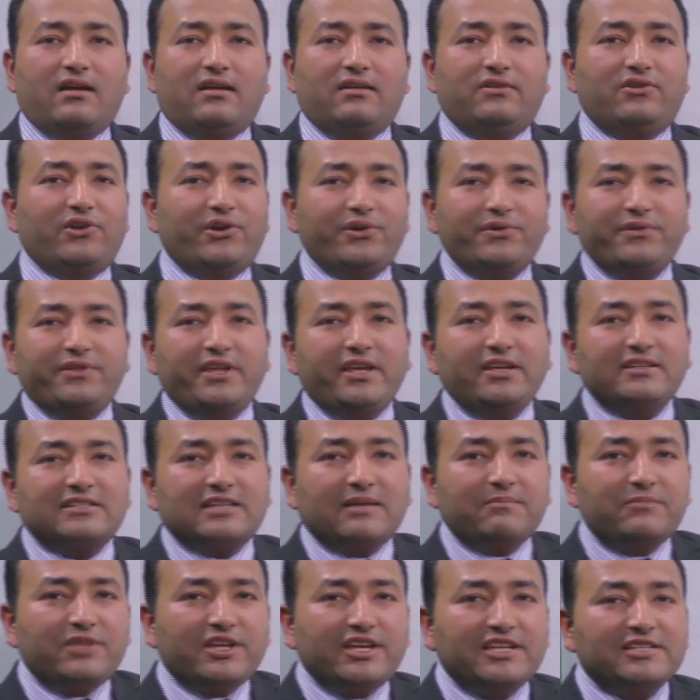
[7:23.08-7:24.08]
Don't you think
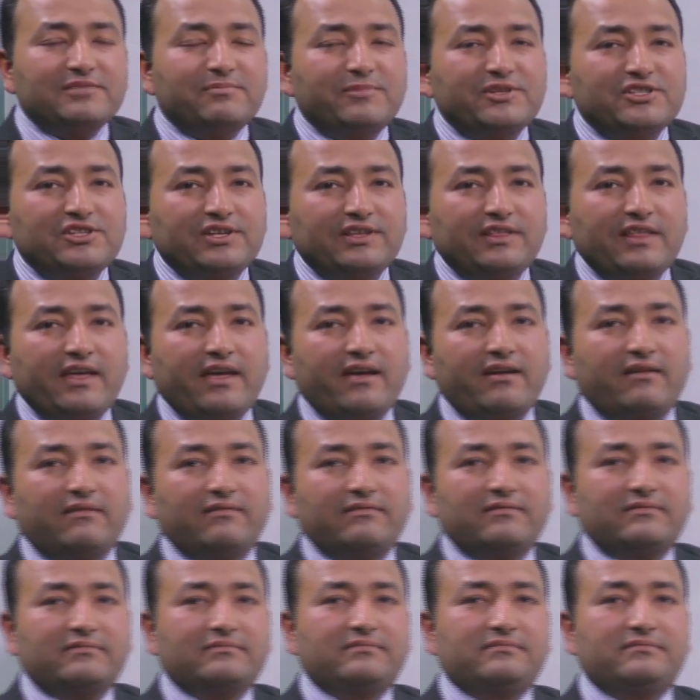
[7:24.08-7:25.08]
something is missing there?
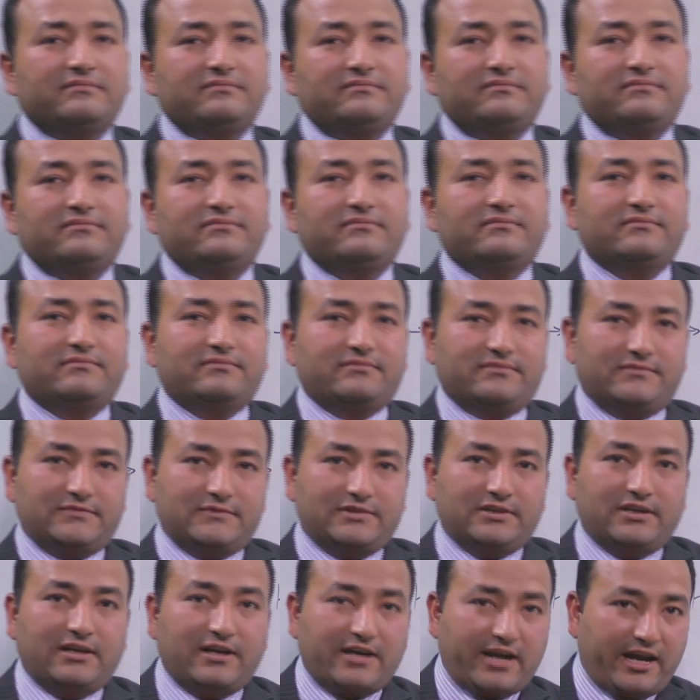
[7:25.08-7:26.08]

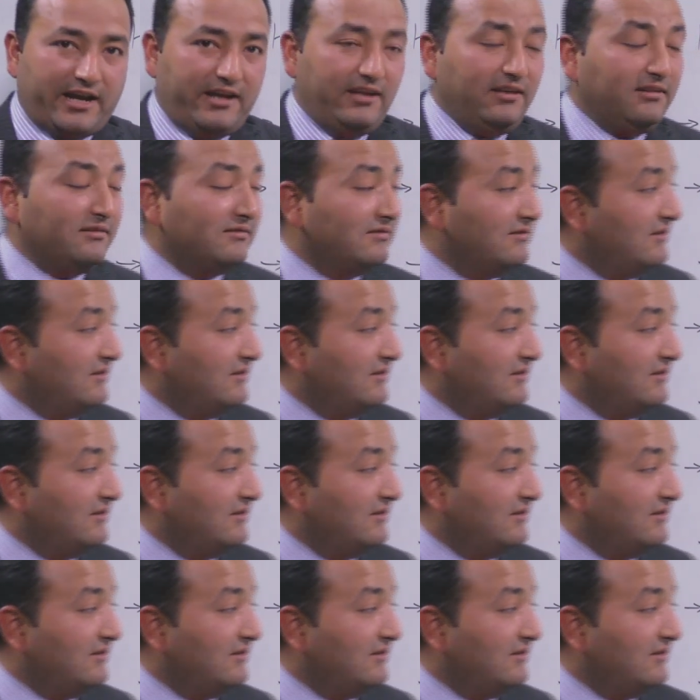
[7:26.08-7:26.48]
Okay.